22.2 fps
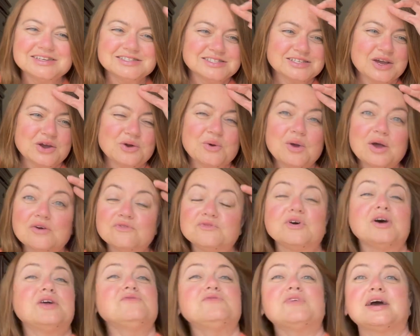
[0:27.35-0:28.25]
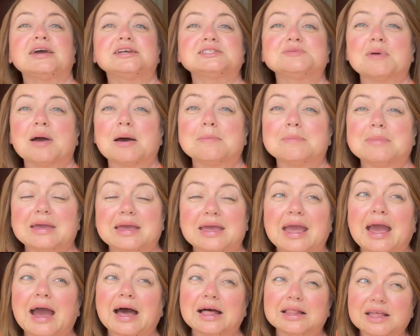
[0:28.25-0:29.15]
So fun fact about
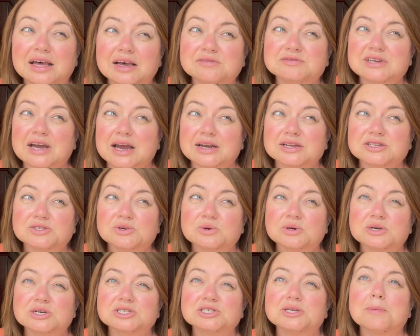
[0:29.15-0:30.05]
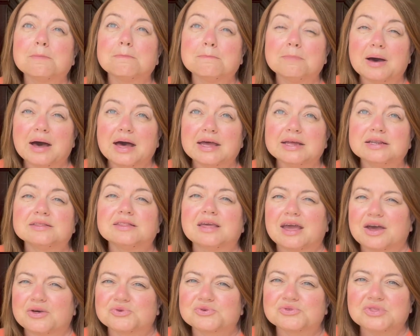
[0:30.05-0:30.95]
me, I love dinosaurs, but the
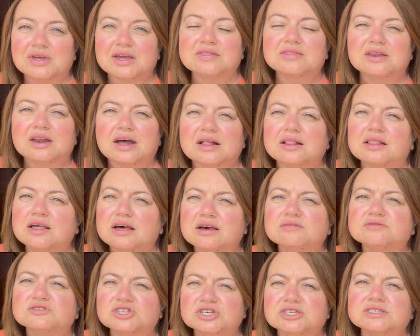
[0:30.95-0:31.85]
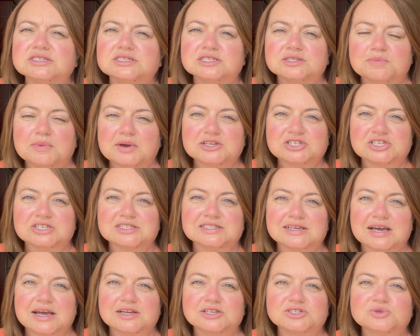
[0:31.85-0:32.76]
other thing that I love just as much as
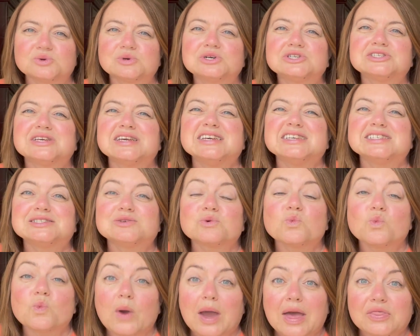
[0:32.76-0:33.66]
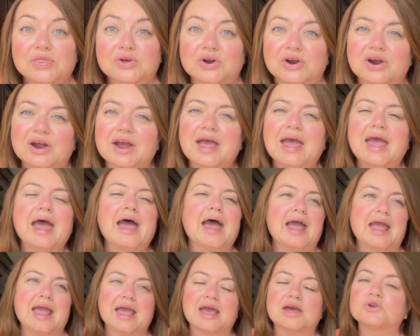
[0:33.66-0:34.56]
dinosaurs is weather.
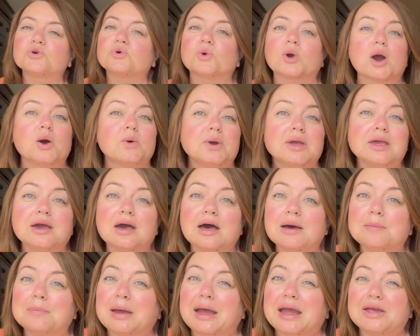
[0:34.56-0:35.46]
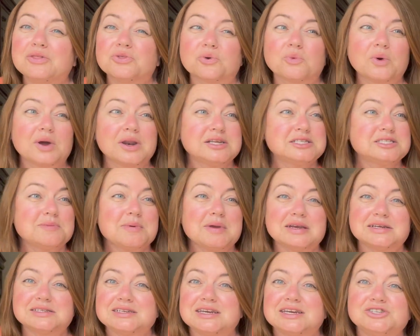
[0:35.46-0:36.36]
And growing up, I either wanted to be
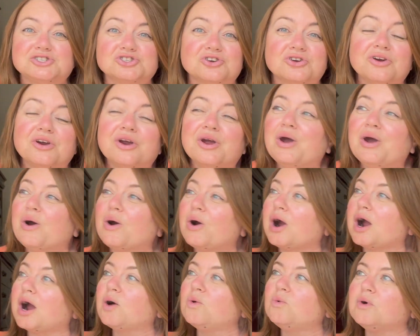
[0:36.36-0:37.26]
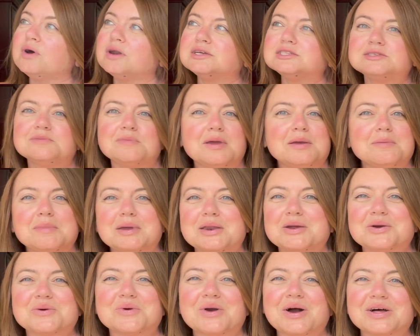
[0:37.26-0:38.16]
a teacher or I wanted to be a
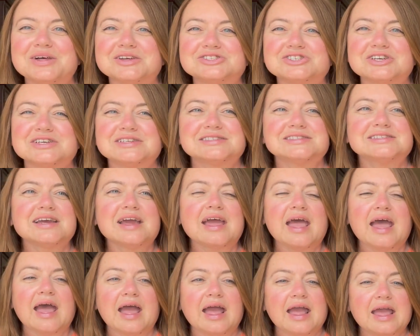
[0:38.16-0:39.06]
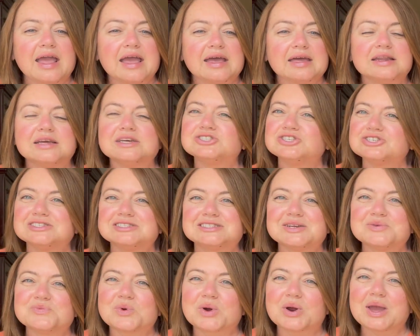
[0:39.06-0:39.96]
meteorologist. And it just
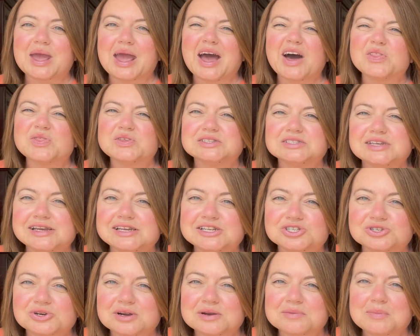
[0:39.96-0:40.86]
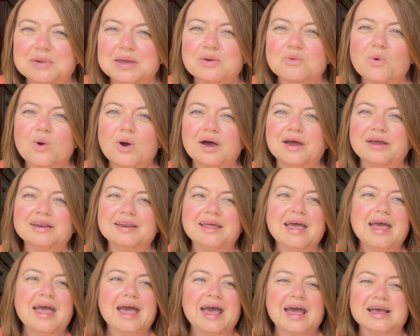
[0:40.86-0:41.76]
didn't work out. The teacher in me won.
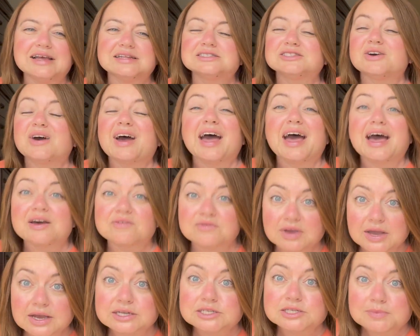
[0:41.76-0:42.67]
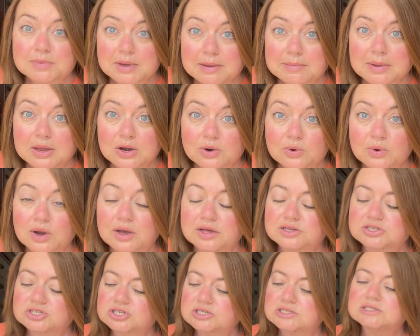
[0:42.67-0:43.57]
And so I haven't got to be a
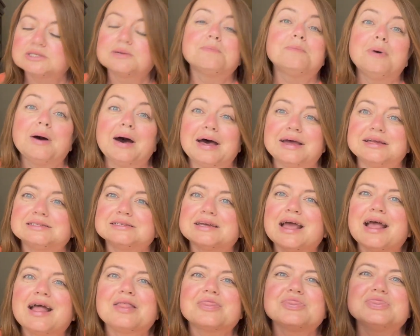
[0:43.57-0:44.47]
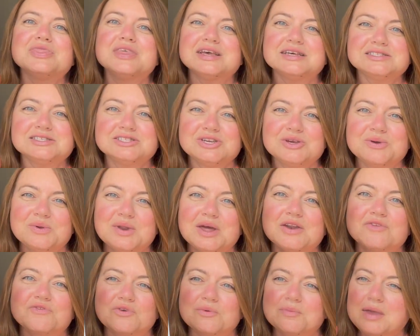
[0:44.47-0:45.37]
meteorologist. But this
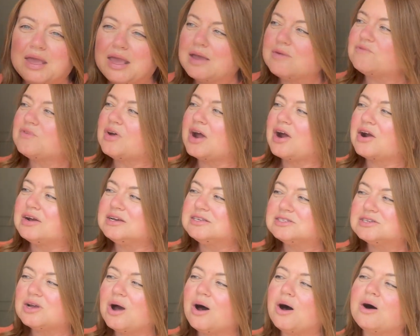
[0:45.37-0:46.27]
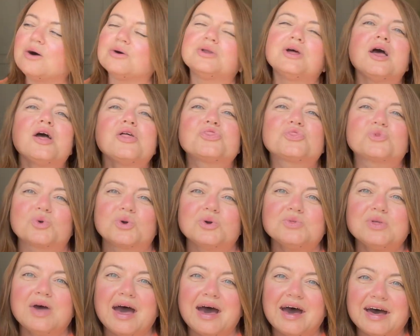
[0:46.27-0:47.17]
unit from Campfire is called Through
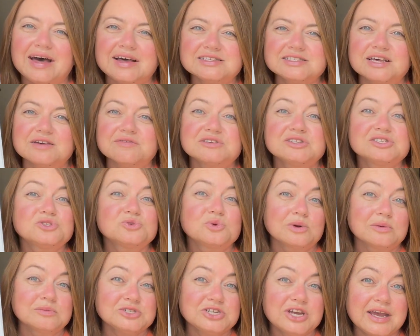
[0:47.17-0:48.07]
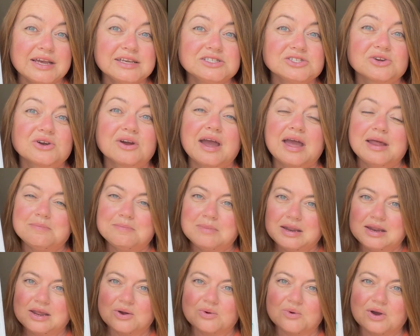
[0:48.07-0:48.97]
the Eyes of a Storm Chaser and
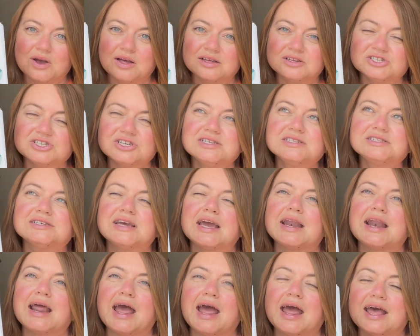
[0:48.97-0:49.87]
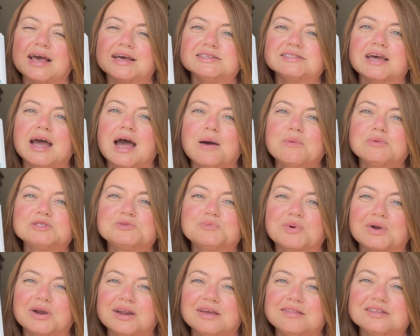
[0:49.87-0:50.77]
Meteorologist. And as I was
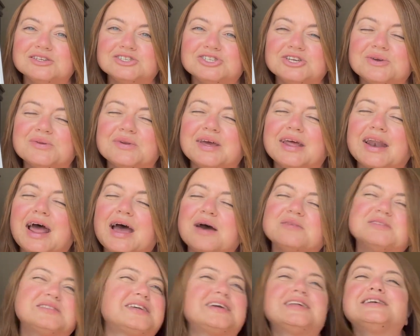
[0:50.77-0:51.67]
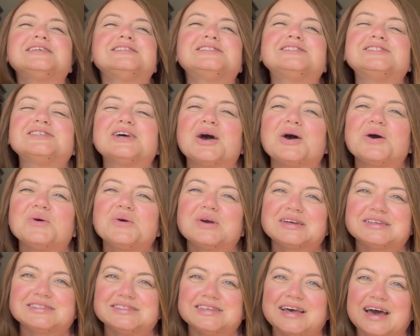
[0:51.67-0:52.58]
printing this unit, I was getting so
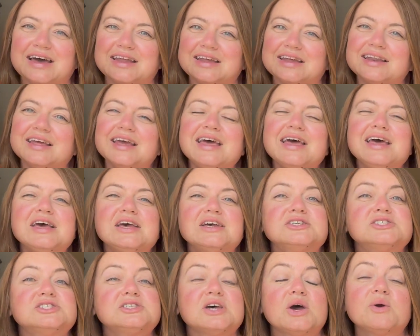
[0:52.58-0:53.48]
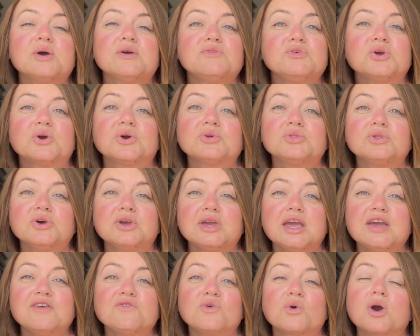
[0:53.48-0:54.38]
excited. So if you're
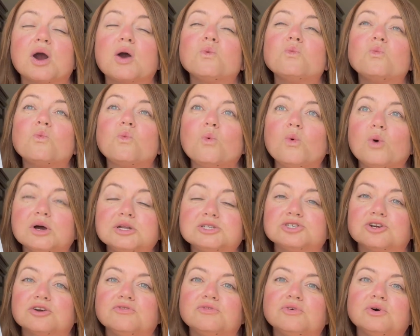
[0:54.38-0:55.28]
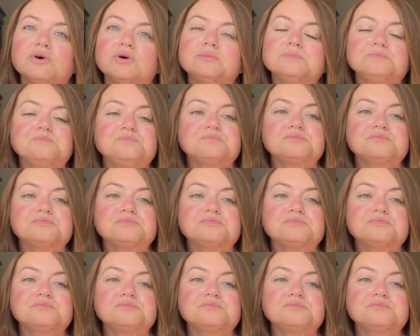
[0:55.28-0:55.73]
looking for a wonderful